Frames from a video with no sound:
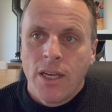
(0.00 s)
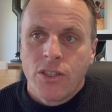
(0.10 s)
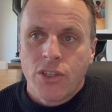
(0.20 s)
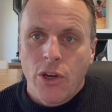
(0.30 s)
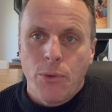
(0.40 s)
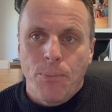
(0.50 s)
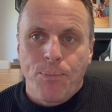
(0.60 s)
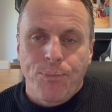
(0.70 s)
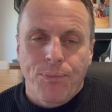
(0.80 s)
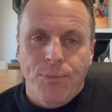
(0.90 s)
So
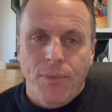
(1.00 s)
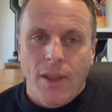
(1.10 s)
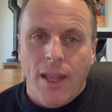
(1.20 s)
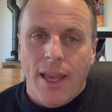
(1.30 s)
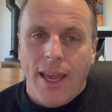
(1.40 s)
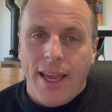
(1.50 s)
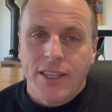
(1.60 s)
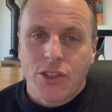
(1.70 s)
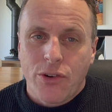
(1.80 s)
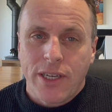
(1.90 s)
it
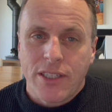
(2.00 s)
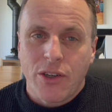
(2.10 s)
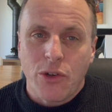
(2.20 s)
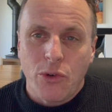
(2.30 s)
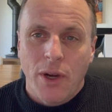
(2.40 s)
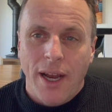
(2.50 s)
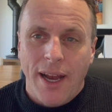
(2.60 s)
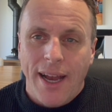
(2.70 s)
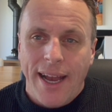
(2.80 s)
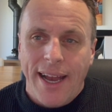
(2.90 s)
is critical,
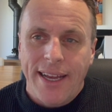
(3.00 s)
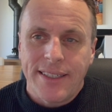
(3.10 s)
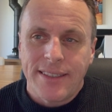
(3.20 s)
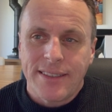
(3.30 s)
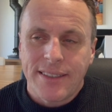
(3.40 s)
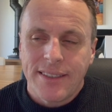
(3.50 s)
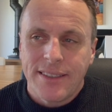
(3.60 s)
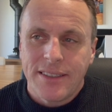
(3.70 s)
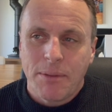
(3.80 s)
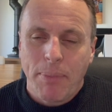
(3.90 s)
and
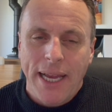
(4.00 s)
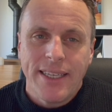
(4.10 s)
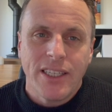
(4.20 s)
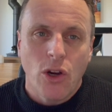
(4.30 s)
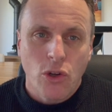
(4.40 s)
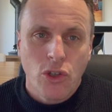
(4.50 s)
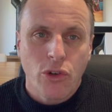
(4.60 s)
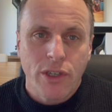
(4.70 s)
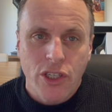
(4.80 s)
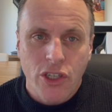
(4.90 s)
depending on
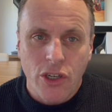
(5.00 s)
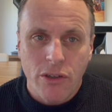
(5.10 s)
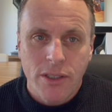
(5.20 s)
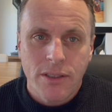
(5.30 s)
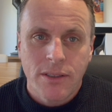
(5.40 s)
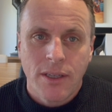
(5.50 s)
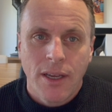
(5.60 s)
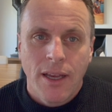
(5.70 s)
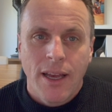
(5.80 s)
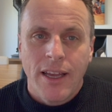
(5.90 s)
your insurers,
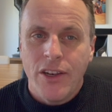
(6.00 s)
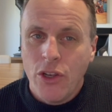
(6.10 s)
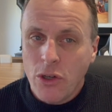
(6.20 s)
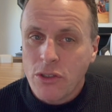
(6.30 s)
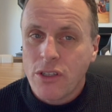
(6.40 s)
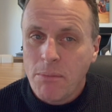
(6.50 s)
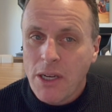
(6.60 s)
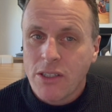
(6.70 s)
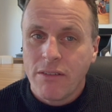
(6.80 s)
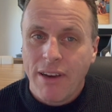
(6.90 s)
not so
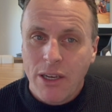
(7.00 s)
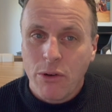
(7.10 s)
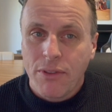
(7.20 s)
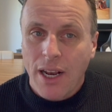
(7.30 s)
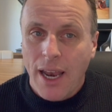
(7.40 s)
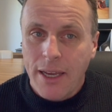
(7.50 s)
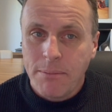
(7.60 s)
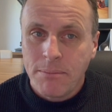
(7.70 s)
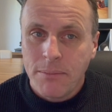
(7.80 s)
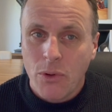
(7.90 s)
much the value of the
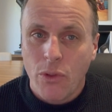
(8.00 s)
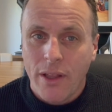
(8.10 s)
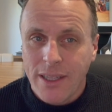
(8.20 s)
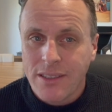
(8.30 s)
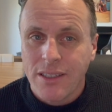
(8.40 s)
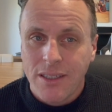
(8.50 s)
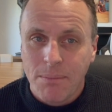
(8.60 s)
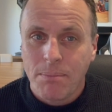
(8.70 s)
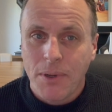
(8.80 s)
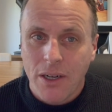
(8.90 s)
claim, although that's going
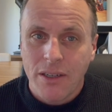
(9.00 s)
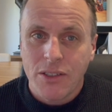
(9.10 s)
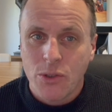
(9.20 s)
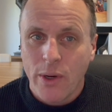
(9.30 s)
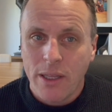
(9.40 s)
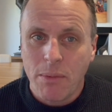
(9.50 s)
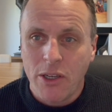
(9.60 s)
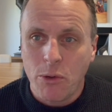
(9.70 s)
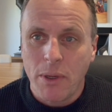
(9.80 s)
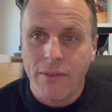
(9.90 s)
to kind of sway them a
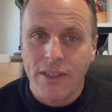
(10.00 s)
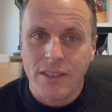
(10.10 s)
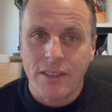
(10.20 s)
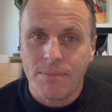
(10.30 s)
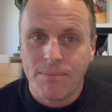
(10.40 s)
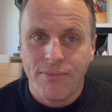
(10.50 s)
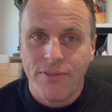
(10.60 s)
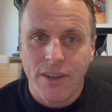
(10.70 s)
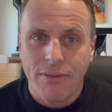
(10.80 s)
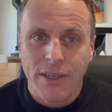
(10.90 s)
little bit. If it's a
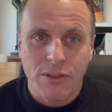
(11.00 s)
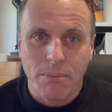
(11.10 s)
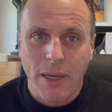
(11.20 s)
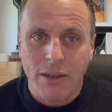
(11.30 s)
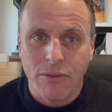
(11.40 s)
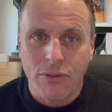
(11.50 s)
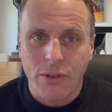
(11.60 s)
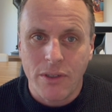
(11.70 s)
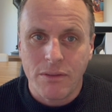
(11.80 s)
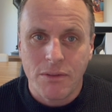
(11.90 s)
£5,000 for
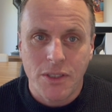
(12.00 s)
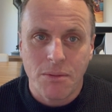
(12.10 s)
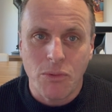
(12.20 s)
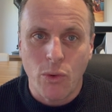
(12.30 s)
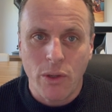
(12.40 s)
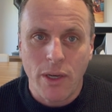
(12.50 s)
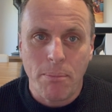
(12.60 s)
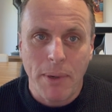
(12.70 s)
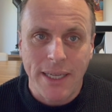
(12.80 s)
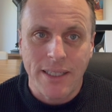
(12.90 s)
a small little
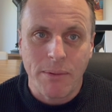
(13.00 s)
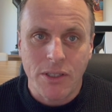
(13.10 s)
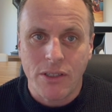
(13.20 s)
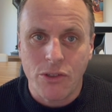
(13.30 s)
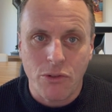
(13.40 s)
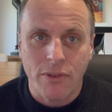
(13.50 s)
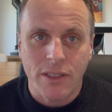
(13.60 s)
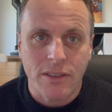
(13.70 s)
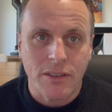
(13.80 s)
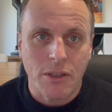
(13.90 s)
impact damage because you
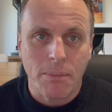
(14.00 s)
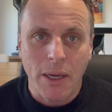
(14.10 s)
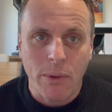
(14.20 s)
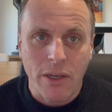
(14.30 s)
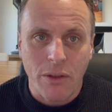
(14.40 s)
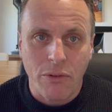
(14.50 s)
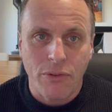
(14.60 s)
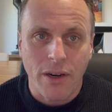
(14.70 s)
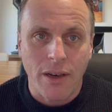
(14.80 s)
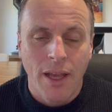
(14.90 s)
reversed into the bay window at the
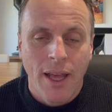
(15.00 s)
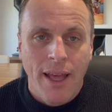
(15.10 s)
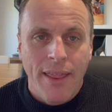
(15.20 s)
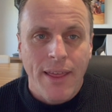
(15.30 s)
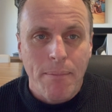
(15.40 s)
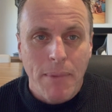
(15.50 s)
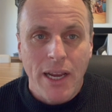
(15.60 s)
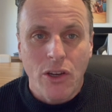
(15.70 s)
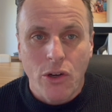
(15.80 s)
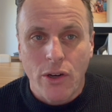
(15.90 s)
front, they may
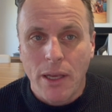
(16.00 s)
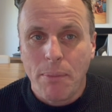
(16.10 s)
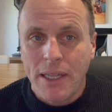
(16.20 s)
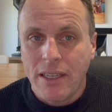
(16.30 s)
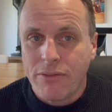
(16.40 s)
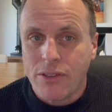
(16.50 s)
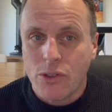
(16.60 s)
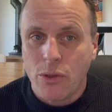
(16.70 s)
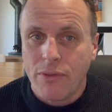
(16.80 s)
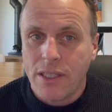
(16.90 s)
look on it a bit different
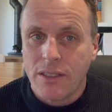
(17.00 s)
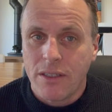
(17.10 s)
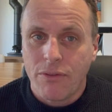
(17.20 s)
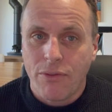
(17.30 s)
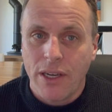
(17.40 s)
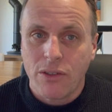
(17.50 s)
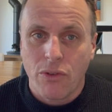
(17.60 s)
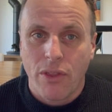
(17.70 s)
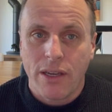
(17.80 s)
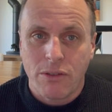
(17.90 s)
to if it's a
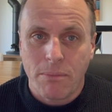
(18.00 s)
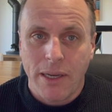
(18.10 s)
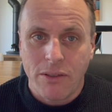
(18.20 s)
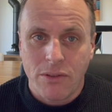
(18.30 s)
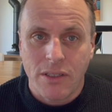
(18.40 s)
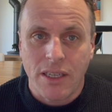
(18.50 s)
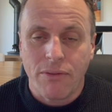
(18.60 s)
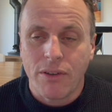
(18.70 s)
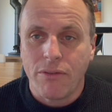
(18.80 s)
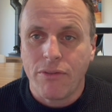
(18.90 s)
£300,000
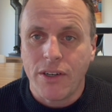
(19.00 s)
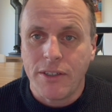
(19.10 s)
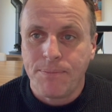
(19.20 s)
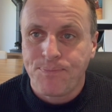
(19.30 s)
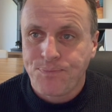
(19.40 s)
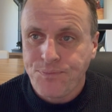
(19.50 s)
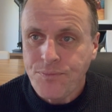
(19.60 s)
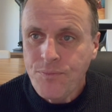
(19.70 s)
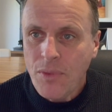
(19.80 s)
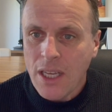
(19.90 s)
significant fire.
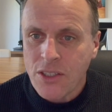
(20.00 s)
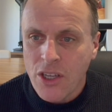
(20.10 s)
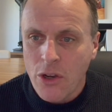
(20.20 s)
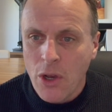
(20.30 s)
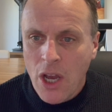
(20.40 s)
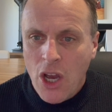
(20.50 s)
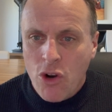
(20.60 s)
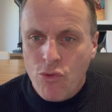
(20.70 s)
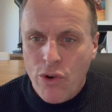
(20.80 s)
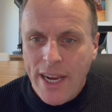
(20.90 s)
So
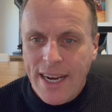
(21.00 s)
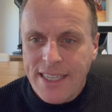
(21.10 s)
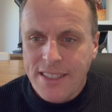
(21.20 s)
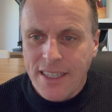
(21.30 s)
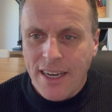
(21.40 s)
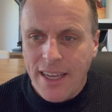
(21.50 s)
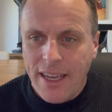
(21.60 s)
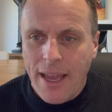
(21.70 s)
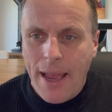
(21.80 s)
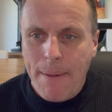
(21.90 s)

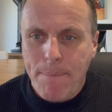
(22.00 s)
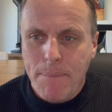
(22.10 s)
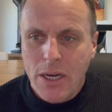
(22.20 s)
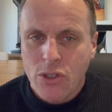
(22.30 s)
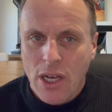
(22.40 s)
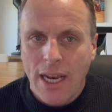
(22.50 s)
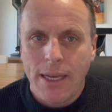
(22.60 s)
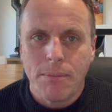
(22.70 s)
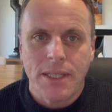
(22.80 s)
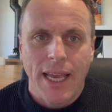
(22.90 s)
realistically, in most
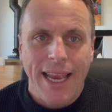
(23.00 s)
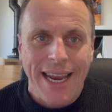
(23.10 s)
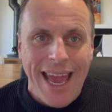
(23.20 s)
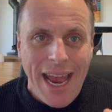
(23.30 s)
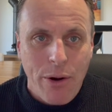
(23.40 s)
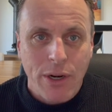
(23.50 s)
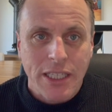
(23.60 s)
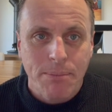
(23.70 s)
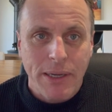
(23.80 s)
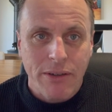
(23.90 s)
claims, in our
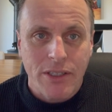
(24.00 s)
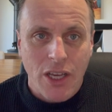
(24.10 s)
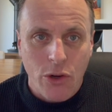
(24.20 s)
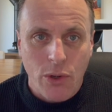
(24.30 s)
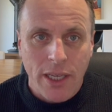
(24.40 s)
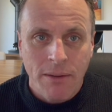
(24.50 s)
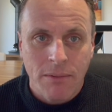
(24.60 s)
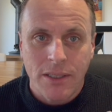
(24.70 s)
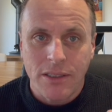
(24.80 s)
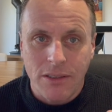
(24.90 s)
experience only,
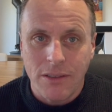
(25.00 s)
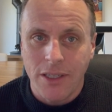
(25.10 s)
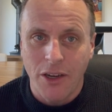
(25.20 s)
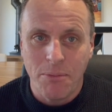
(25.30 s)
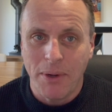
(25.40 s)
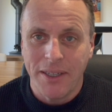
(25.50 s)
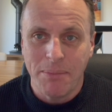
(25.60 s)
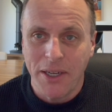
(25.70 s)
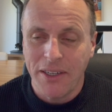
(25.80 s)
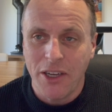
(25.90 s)
this is
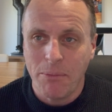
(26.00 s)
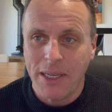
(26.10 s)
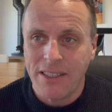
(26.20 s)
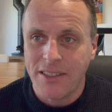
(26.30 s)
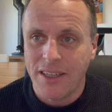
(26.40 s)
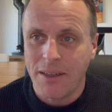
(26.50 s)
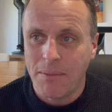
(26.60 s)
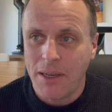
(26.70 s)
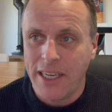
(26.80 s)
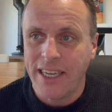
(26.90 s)
by no means
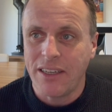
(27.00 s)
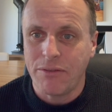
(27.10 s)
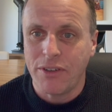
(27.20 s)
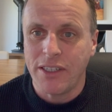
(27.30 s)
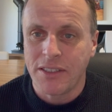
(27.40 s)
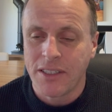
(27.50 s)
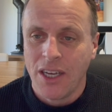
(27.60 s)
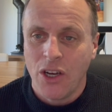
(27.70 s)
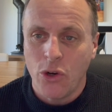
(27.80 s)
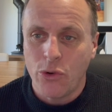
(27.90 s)
legal advice
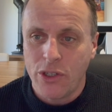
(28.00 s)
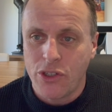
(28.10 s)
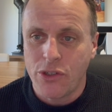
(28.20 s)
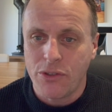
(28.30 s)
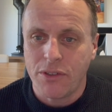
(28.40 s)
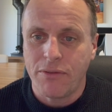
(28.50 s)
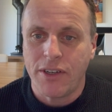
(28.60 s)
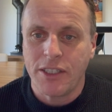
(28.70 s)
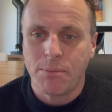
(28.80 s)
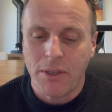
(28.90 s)
or insurance
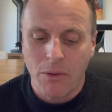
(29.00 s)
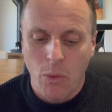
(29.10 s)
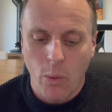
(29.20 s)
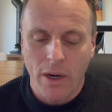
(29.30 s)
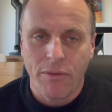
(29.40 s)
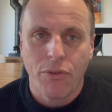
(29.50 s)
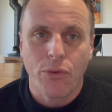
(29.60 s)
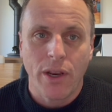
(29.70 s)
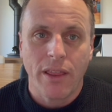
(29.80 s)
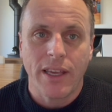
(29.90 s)
advice, but one of
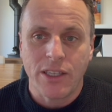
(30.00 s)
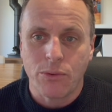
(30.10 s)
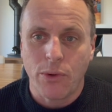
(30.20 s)
three things will